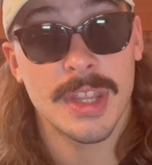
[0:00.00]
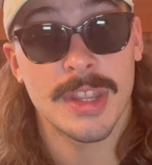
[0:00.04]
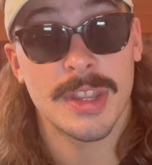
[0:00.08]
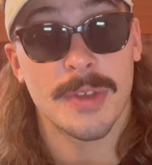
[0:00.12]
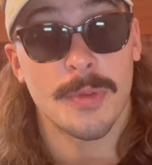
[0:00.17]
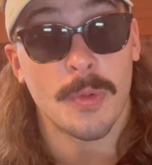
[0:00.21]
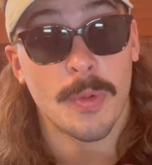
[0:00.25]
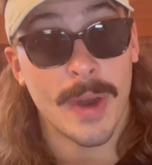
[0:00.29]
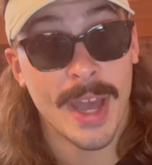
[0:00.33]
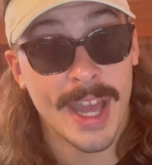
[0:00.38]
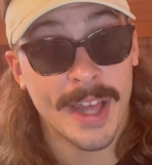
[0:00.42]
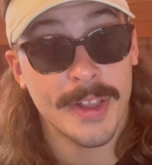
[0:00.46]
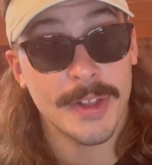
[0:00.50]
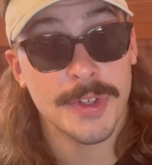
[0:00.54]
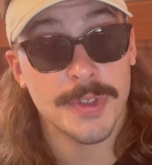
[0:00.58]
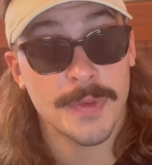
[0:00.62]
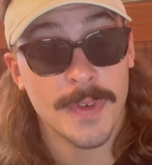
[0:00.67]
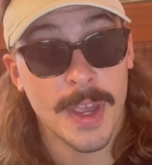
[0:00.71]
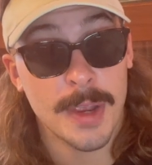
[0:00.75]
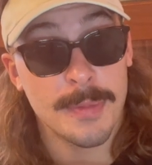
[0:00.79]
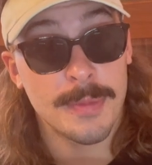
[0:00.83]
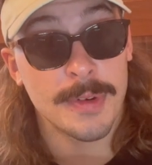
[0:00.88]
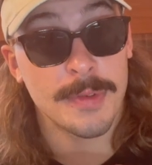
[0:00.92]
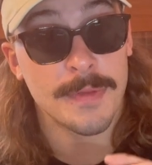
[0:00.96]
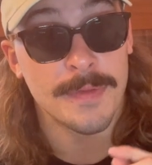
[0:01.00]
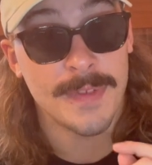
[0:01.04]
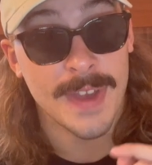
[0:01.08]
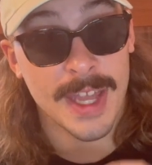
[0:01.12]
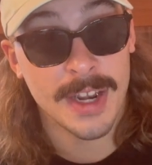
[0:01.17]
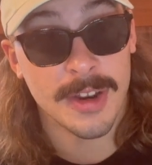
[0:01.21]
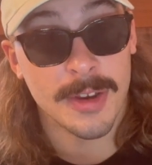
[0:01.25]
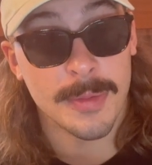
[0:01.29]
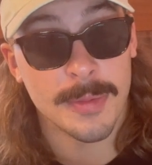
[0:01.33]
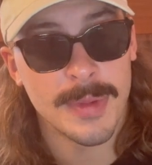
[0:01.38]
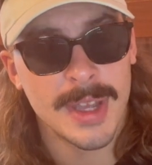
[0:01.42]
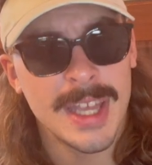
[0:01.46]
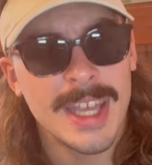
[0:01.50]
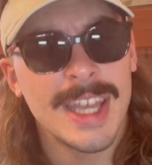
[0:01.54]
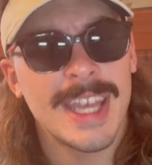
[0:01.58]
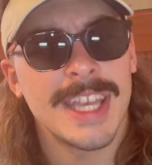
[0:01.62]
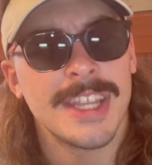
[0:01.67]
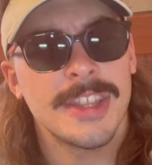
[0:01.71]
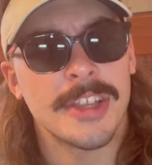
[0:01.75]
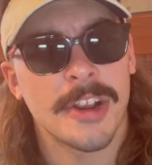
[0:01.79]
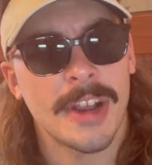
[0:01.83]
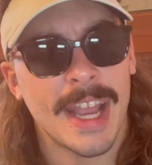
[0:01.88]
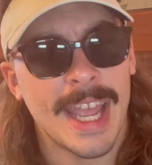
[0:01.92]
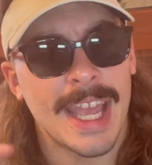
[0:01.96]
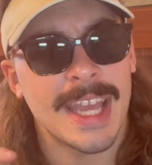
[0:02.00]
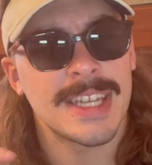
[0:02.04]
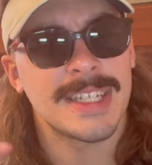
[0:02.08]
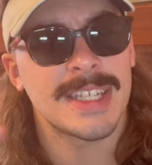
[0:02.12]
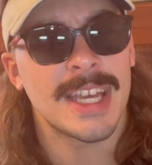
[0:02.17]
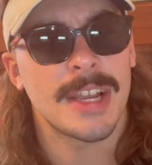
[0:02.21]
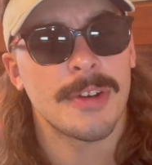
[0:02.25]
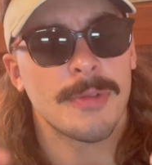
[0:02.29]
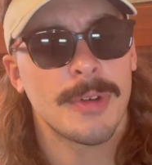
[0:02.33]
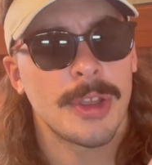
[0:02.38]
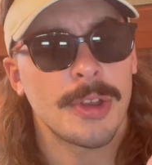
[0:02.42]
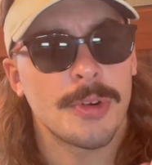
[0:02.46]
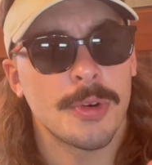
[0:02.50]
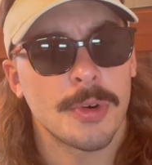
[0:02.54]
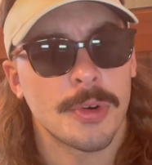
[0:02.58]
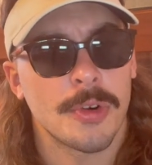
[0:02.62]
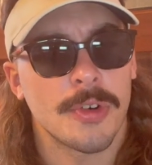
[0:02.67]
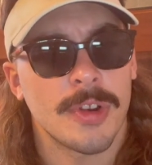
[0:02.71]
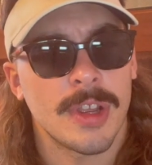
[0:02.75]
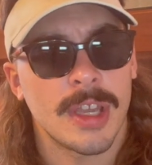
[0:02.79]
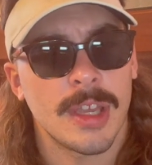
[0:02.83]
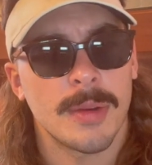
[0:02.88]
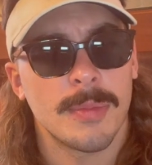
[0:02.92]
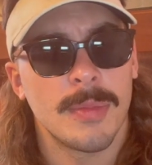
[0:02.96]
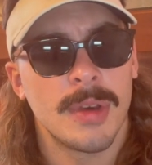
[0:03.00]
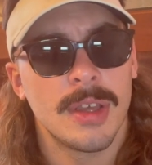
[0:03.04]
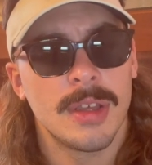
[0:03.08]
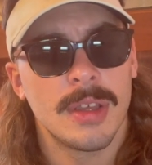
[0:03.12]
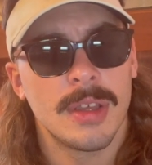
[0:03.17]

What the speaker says: the Waglers Viper venom in their anti-wrinkle cream.